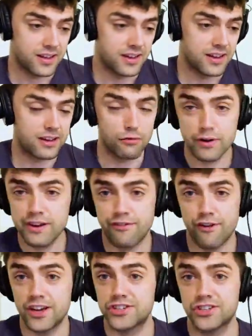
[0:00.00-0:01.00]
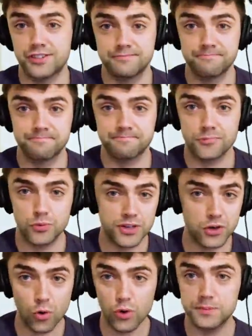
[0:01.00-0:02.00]
like a refresh, we
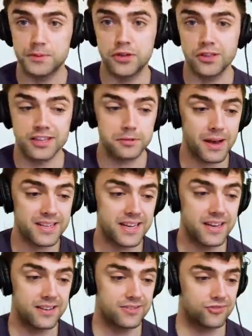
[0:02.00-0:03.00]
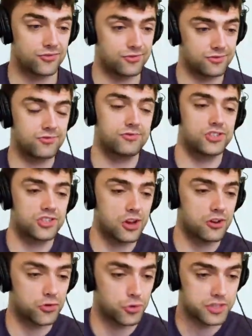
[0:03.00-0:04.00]
can always be doing things better, just go
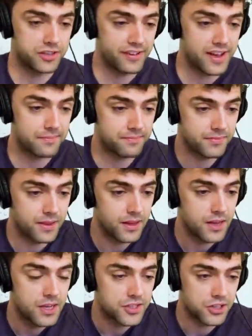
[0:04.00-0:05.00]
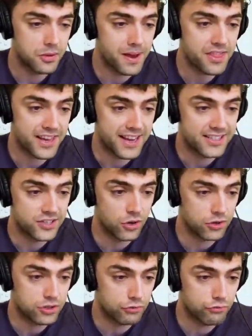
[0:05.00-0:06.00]
and talk to your vet. So the main thing is
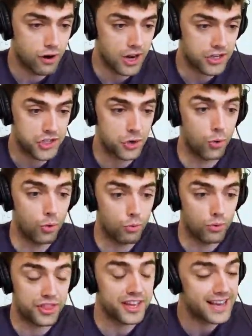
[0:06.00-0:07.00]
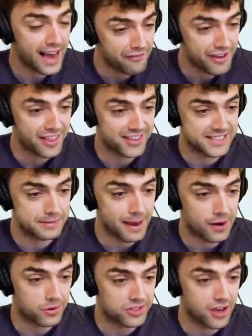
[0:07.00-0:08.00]
not to rush, or with the caveat this is
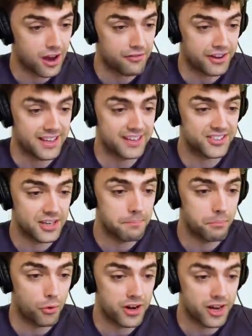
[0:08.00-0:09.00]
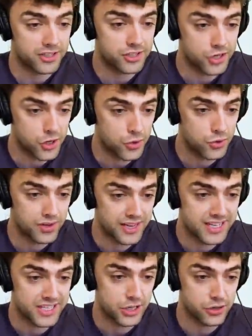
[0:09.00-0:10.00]
backwards calving, at some point I do
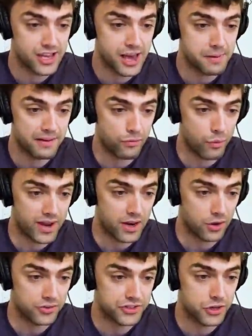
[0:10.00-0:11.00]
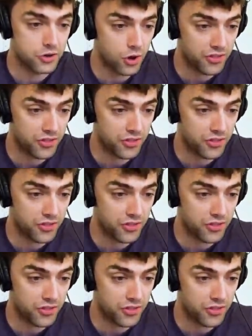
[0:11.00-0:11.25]
need to get a bit of a wiggle on. So not